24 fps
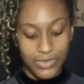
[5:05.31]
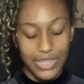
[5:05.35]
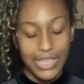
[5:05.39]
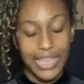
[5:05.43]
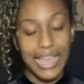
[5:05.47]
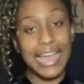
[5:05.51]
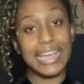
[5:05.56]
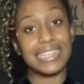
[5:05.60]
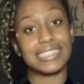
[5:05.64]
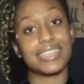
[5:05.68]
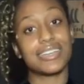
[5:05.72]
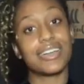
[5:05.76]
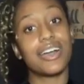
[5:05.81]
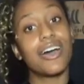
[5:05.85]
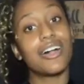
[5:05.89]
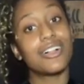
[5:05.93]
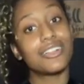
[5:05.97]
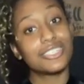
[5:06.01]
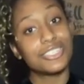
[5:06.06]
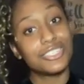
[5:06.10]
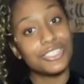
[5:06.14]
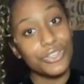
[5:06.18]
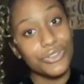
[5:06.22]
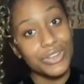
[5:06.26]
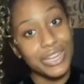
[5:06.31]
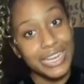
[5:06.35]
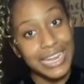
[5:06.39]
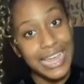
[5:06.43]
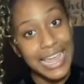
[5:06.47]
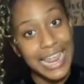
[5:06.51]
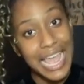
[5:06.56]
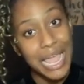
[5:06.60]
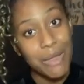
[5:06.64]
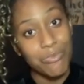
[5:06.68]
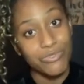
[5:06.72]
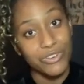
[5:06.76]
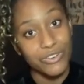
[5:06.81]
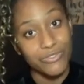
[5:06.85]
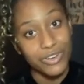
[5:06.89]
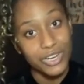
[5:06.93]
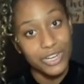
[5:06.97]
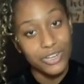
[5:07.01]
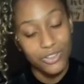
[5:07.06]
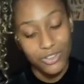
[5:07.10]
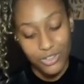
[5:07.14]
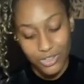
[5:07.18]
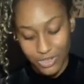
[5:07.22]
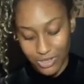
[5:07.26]
As a college student at
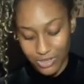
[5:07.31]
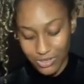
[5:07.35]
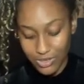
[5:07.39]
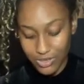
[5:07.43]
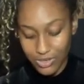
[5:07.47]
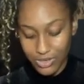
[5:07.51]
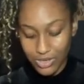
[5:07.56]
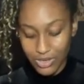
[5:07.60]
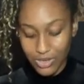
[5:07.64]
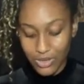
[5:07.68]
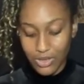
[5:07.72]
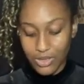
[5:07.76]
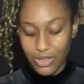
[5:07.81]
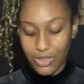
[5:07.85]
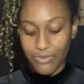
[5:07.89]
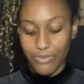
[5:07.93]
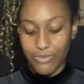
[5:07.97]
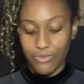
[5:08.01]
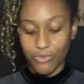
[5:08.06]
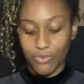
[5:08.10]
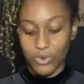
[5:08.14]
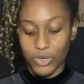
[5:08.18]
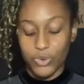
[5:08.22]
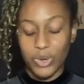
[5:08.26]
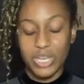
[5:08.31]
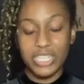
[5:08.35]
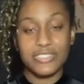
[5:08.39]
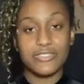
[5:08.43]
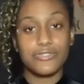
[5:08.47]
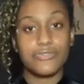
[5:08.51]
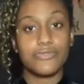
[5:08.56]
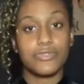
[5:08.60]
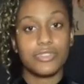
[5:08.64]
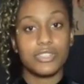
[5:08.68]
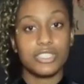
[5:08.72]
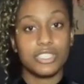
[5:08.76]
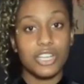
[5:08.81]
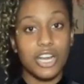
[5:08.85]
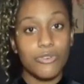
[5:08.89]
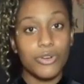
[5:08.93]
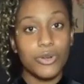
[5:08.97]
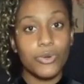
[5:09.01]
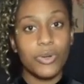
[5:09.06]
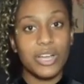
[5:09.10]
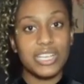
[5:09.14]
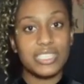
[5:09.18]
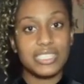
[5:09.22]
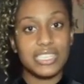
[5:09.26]
Embry-Riddle, request, start
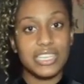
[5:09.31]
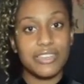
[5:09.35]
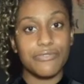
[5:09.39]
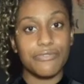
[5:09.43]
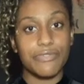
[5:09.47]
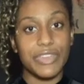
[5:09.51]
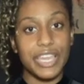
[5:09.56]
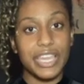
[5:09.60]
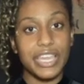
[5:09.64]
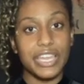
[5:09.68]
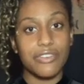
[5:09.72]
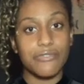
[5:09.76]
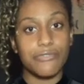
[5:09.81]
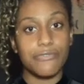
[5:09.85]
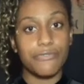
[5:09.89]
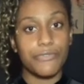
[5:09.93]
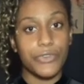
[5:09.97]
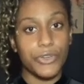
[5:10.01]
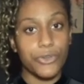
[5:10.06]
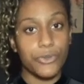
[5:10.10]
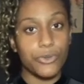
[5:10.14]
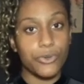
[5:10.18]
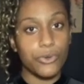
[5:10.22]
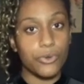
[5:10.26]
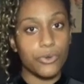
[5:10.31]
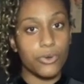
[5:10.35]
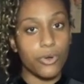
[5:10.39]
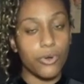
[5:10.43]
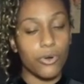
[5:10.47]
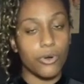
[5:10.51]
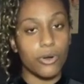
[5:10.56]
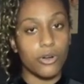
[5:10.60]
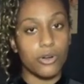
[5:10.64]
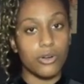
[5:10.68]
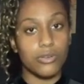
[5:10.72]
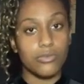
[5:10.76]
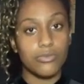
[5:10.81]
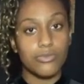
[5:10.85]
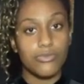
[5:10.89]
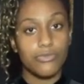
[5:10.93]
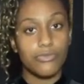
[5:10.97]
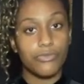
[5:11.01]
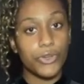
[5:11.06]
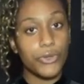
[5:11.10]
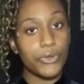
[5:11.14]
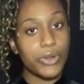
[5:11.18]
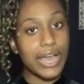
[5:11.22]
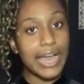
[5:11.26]
requesting vegan food or
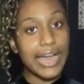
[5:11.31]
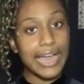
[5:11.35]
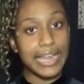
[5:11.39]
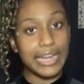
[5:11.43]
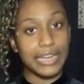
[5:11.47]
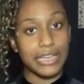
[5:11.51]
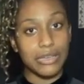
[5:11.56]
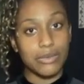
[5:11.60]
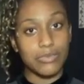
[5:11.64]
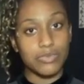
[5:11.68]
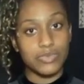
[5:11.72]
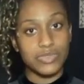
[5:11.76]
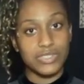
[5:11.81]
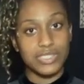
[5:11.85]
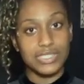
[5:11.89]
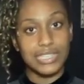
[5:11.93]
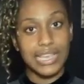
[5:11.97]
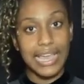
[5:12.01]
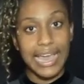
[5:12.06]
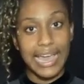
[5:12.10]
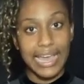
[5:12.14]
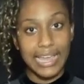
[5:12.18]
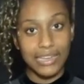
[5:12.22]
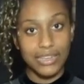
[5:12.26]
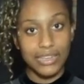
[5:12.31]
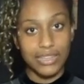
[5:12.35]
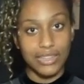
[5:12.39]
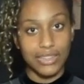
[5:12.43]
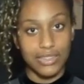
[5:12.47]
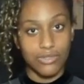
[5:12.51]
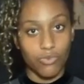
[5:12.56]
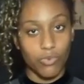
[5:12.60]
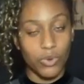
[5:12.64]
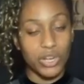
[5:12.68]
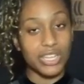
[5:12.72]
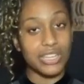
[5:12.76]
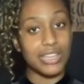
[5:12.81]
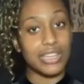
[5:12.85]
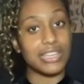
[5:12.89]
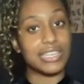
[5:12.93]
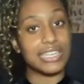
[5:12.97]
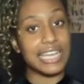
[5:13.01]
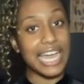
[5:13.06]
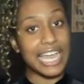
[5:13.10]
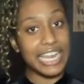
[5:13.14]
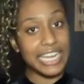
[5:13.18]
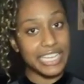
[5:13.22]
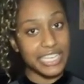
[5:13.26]
food items at one of the
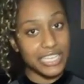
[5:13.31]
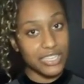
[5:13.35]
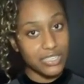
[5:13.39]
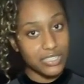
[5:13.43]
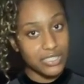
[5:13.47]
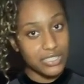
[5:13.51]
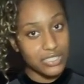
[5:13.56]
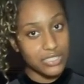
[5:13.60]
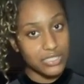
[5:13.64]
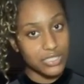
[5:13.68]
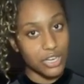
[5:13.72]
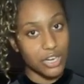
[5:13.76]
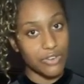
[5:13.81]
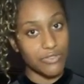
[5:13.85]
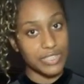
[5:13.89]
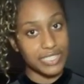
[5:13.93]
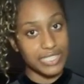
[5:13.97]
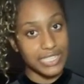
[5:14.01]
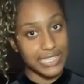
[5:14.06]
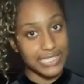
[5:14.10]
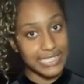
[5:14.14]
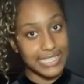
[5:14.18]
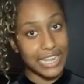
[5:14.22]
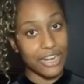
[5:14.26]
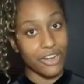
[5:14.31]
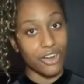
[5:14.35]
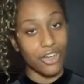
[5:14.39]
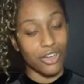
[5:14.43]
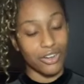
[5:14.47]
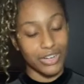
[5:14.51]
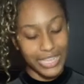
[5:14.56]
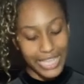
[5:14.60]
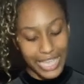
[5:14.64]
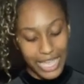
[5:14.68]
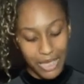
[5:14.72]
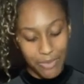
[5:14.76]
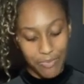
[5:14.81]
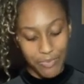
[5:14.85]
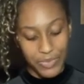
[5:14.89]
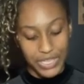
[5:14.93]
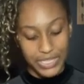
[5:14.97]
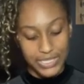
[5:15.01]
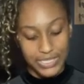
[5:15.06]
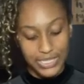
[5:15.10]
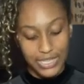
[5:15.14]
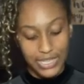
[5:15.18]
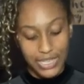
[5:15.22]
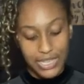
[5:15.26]
dining services that are on
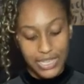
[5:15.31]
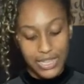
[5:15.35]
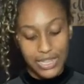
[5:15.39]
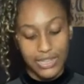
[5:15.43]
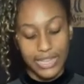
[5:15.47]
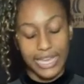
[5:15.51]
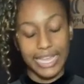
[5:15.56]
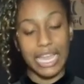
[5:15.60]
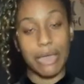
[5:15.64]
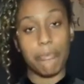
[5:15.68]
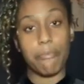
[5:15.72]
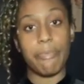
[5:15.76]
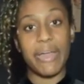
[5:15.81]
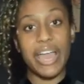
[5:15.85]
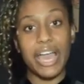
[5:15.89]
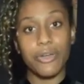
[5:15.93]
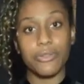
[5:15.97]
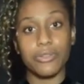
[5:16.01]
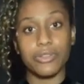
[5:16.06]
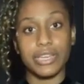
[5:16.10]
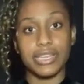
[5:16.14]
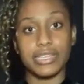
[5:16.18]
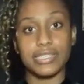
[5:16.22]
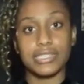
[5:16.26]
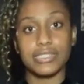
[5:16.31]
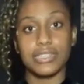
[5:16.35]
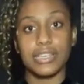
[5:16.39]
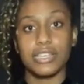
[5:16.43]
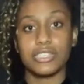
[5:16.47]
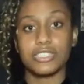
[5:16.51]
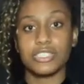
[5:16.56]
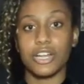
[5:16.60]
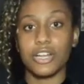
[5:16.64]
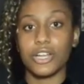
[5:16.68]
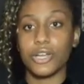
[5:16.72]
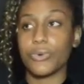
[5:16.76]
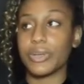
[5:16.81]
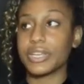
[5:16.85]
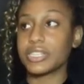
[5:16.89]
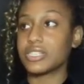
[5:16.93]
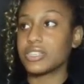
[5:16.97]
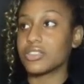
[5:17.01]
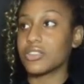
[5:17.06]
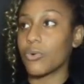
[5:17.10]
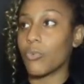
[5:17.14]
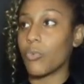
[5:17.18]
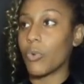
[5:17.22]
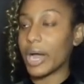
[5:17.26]
campus. Like at Boundless, start going to
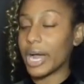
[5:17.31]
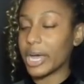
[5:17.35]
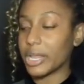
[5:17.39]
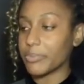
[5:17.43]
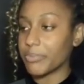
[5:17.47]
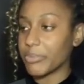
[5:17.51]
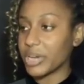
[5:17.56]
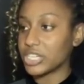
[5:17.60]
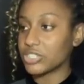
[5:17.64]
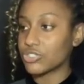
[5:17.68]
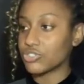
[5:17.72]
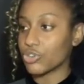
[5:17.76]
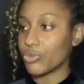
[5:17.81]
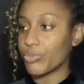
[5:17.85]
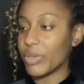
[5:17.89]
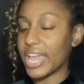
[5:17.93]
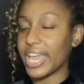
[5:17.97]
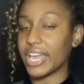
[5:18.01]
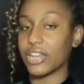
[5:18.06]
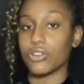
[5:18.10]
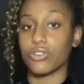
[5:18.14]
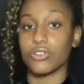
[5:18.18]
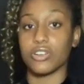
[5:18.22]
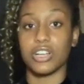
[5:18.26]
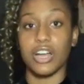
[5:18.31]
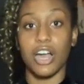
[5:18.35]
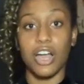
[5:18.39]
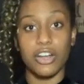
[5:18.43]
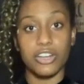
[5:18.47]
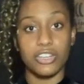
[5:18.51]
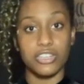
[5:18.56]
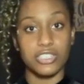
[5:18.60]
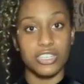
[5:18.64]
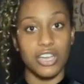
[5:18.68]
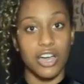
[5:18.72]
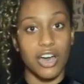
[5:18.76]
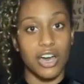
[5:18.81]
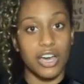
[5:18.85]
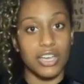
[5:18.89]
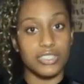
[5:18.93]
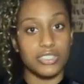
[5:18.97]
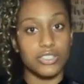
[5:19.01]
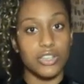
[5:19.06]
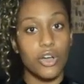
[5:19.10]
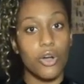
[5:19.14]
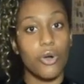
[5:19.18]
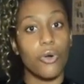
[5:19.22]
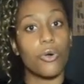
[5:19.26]
the wild mushroom and or garden toss
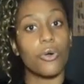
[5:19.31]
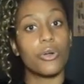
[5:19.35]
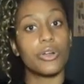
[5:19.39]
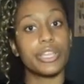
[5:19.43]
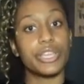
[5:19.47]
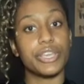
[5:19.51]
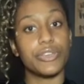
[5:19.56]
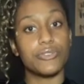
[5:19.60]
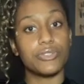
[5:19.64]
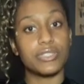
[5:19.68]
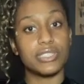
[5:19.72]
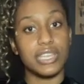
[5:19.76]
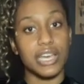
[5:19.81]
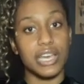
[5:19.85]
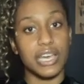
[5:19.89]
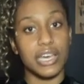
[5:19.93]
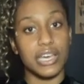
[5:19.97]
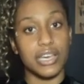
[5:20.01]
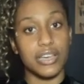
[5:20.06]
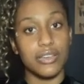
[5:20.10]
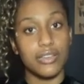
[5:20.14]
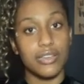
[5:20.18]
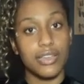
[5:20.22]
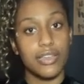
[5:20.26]
or use the